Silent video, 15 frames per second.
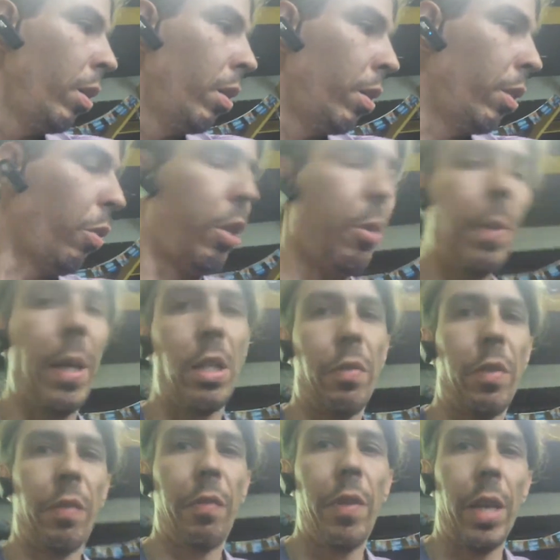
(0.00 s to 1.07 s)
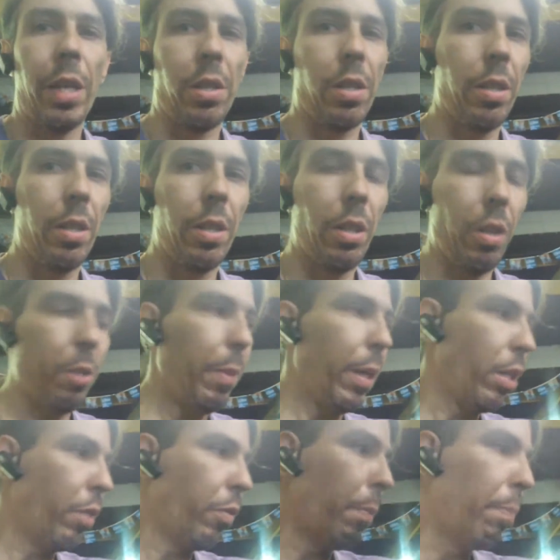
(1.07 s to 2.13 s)
they're expensive to fix. They're
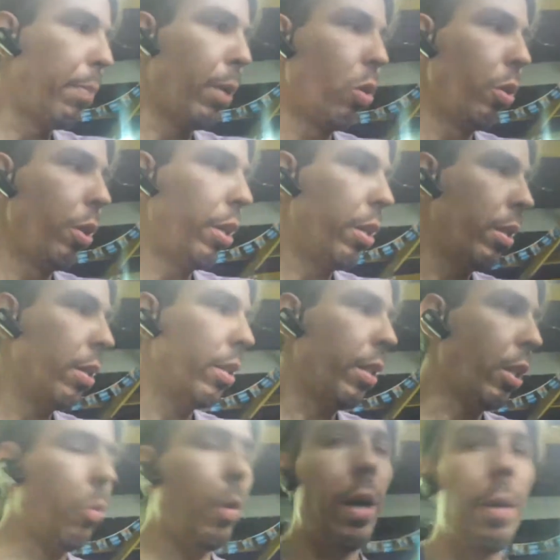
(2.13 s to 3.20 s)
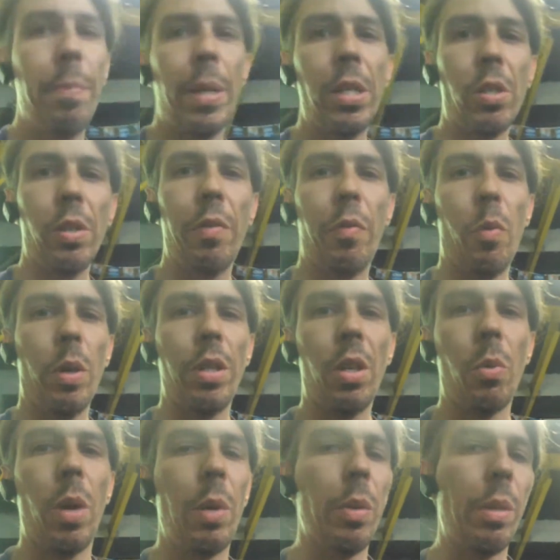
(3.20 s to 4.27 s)
expensive to build. That's why basically Ford did
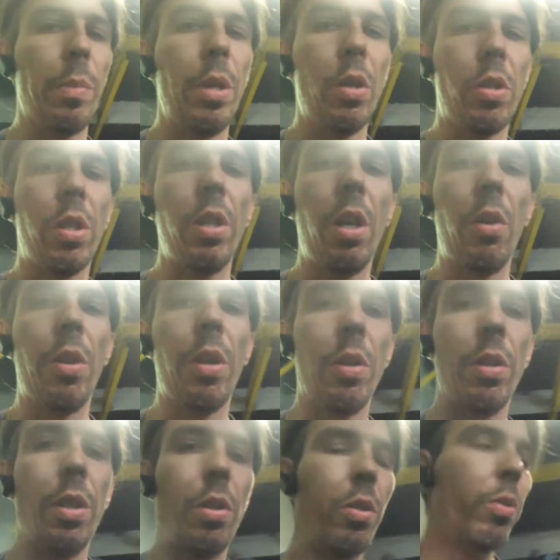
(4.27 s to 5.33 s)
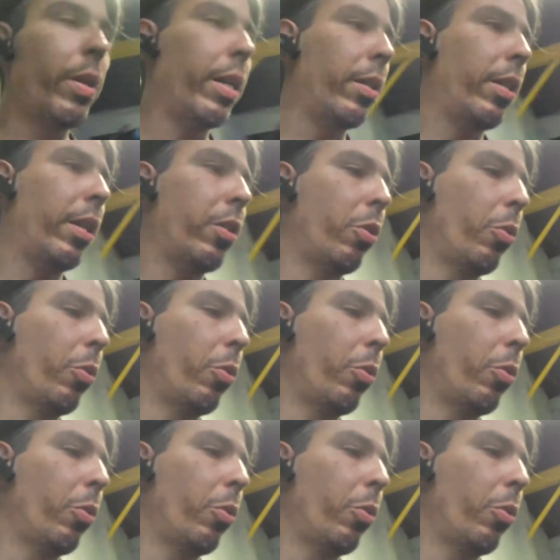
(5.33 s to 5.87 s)
away with them years ago. They're too